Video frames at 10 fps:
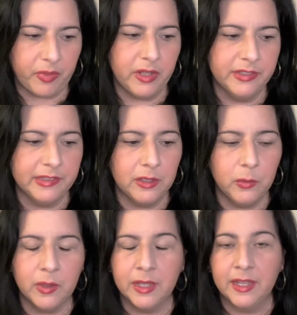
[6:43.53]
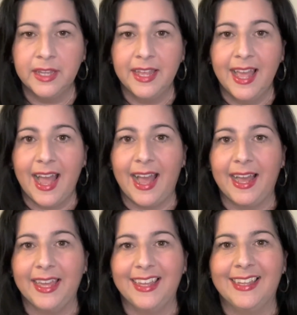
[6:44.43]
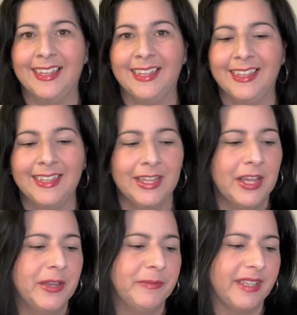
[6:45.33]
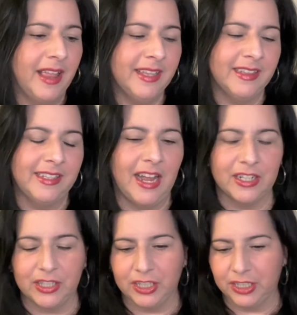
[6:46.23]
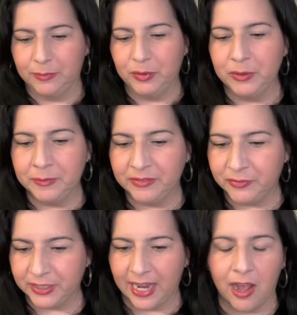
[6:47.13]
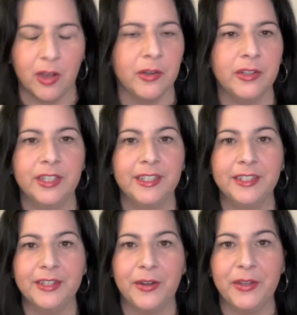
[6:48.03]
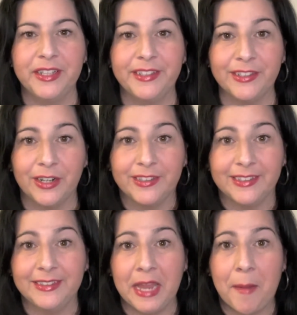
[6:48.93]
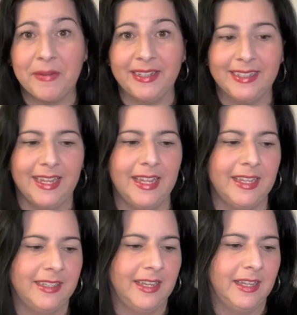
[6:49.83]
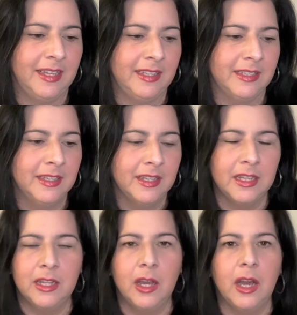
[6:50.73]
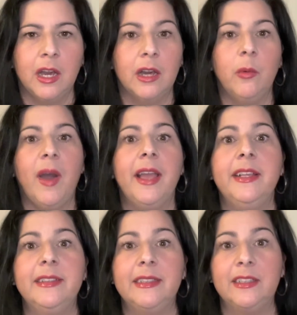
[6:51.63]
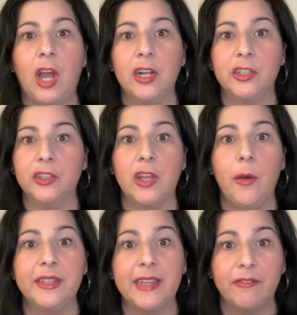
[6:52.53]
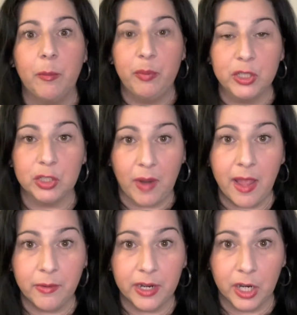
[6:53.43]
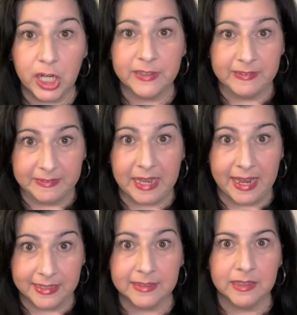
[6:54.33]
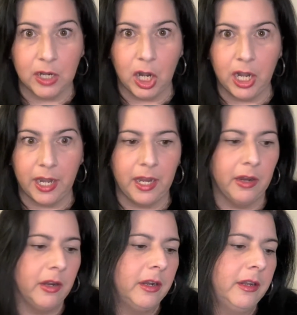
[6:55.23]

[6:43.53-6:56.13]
So I telling the doctor, pull my foot out, you know, he starts examining it. And why is it doctors always have to push right where it hurts and say, does it hurt here?